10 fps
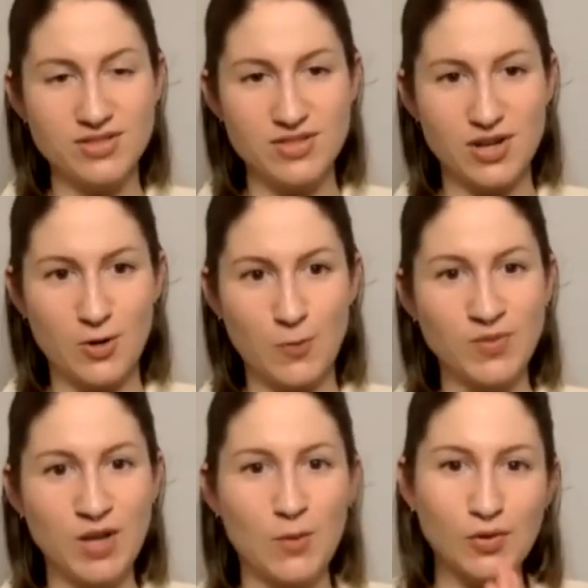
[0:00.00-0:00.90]
So
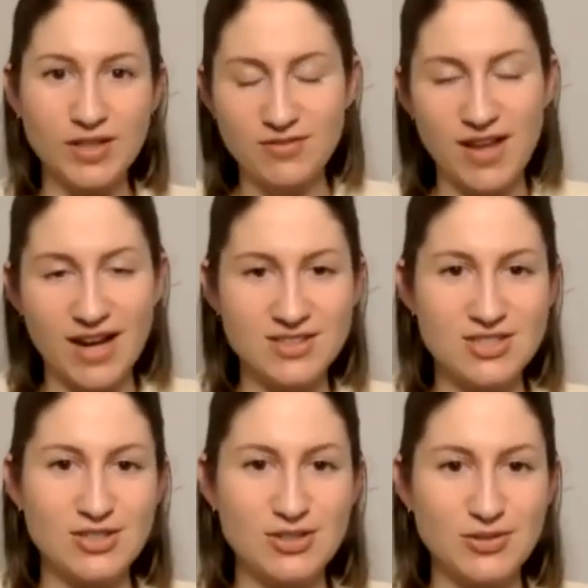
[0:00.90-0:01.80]
we'll leave that
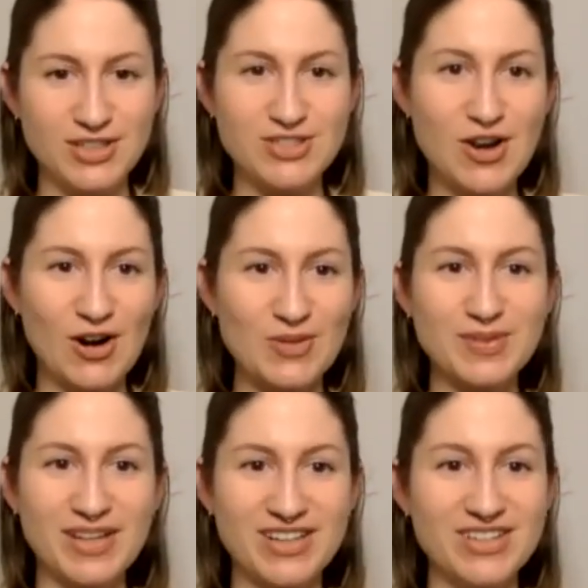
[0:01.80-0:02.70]
to the guitar
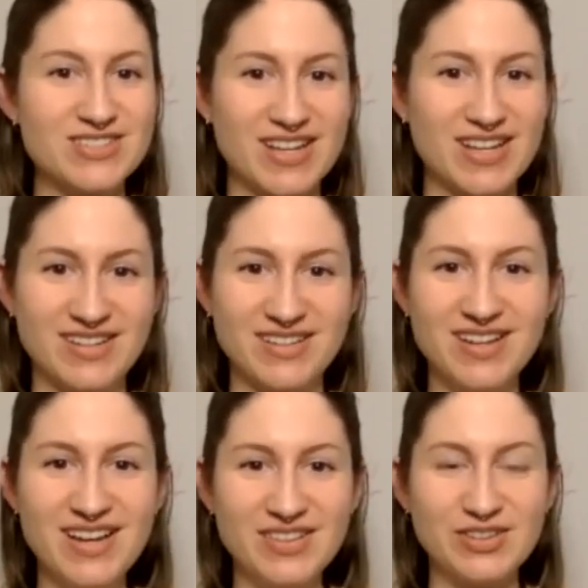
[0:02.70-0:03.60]
players
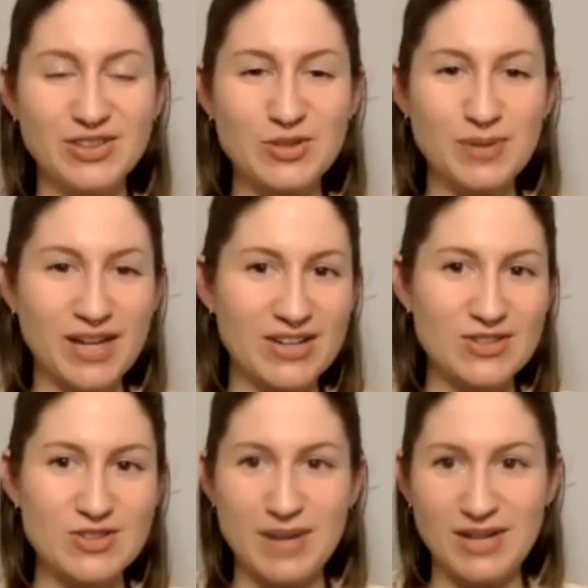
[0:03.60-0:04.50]
and the lute
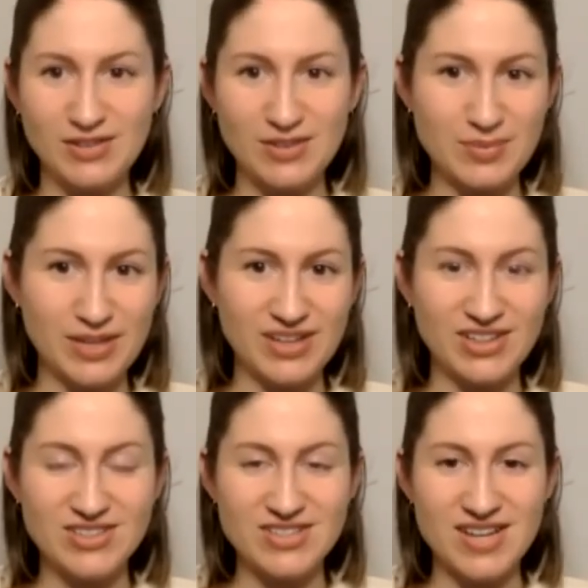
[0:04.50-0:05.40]
players, the mandolin
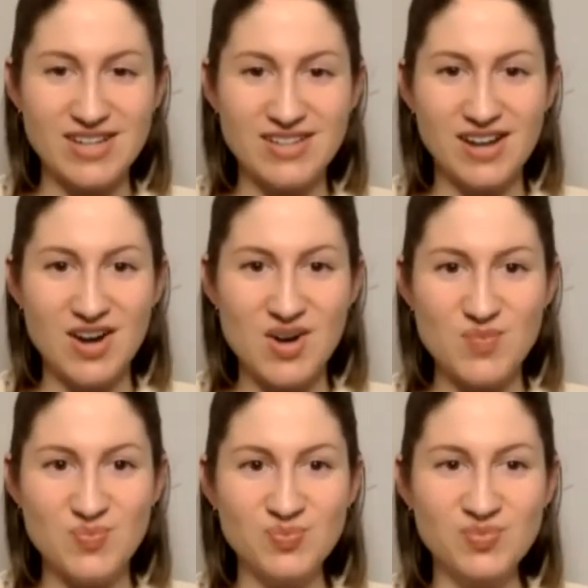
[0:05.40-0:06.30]
players, and
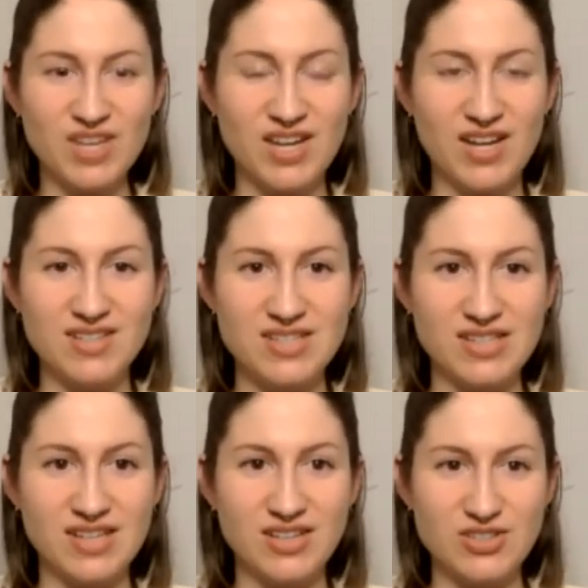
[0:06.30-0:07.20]
um, and
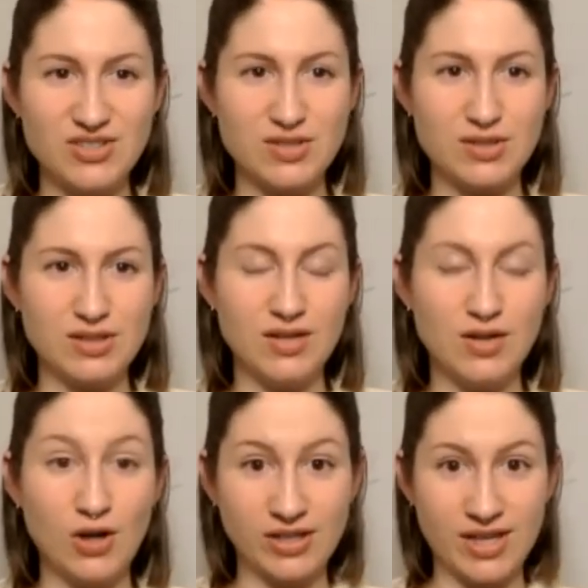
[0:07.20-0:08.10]
again, just in
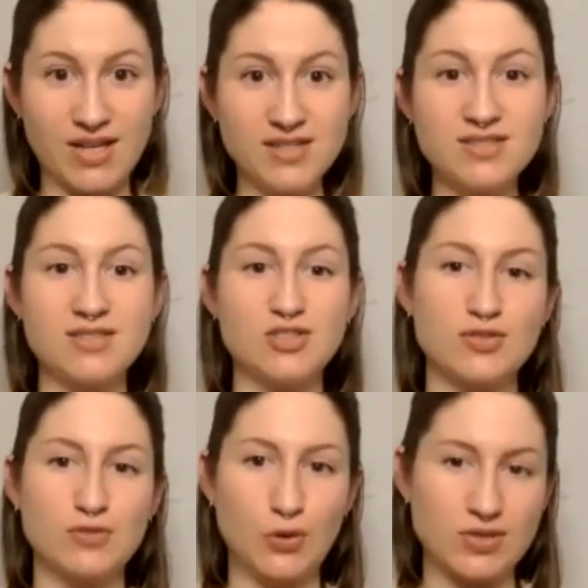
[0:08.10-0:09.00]
our case,
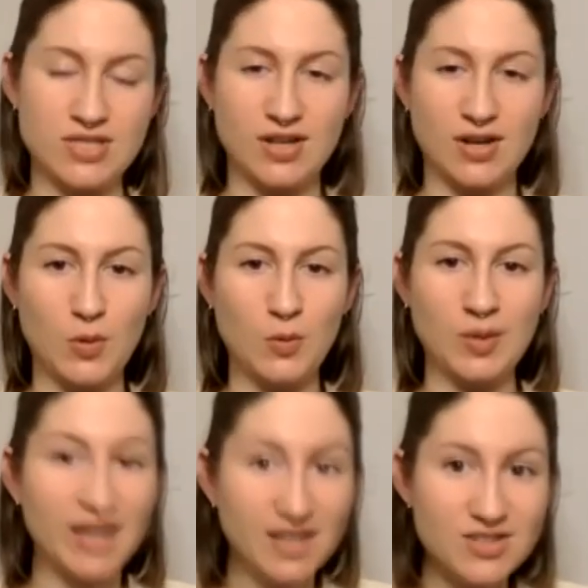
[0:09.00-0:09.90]
just focusing on what we
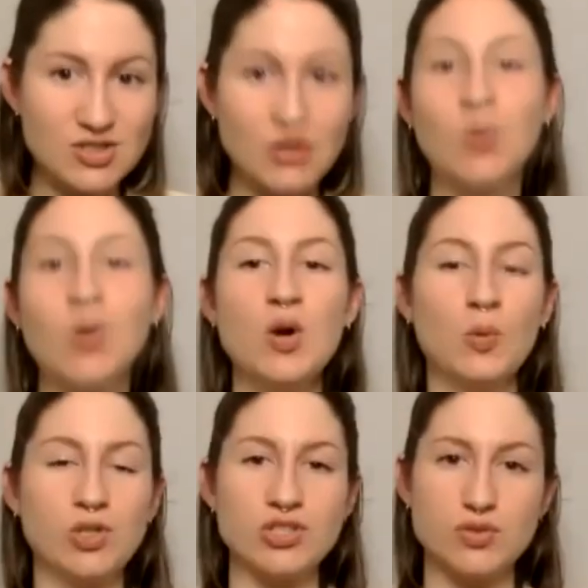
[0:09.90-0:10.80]
can do,
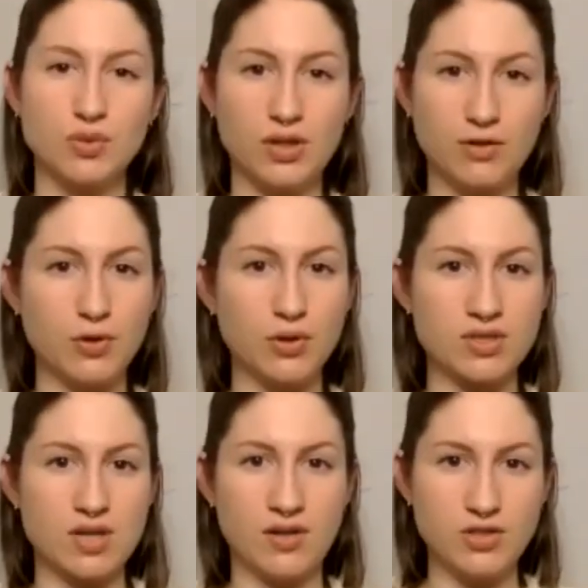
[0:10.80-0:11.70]
which is really
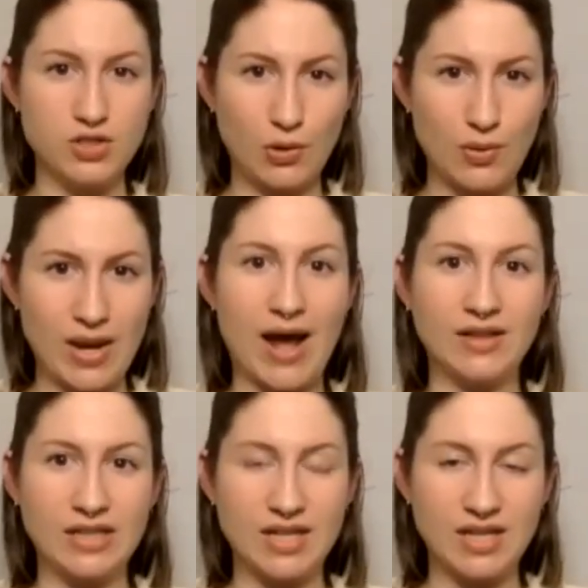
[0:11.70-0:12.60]
focus on the
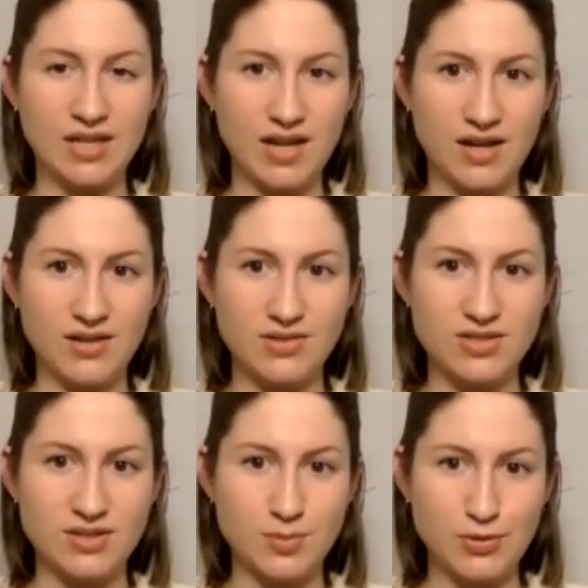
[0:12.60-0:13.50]
tonality and
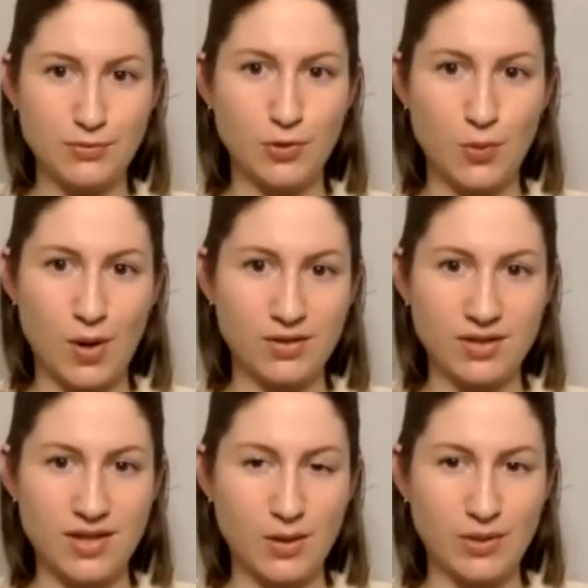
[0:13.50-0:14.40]
the beautiful
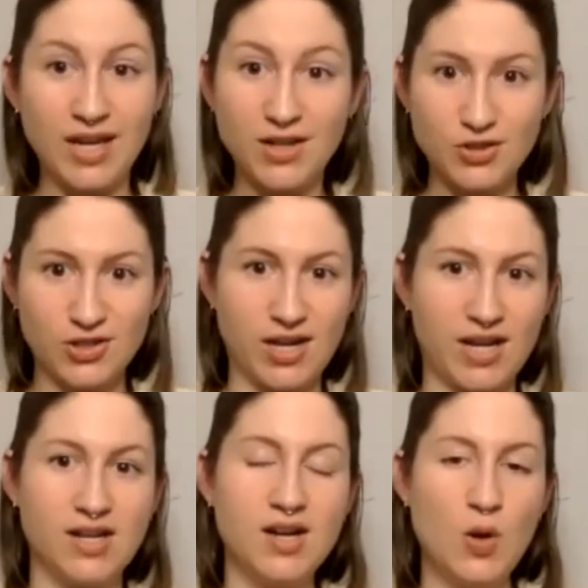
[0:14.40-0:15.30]
quality that we can
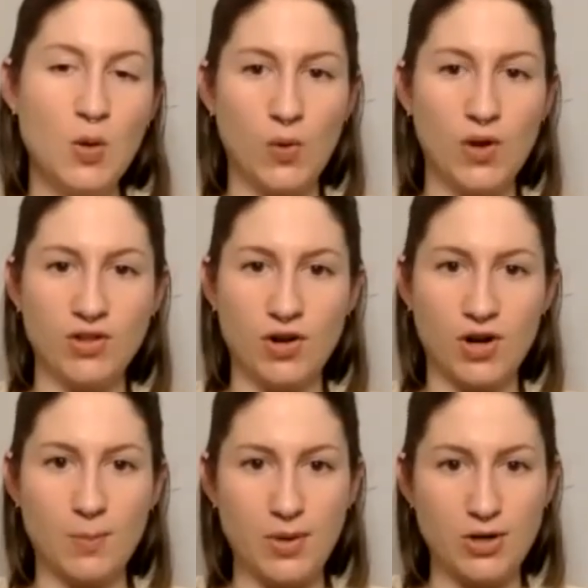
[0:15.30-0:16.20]
create with
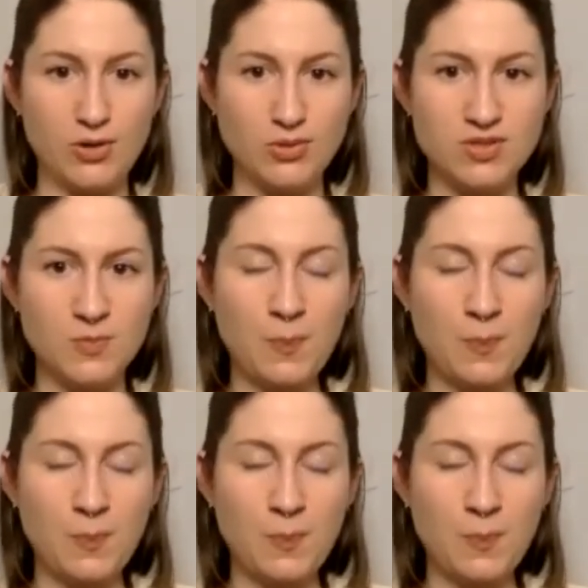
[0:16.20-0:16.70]
our bows.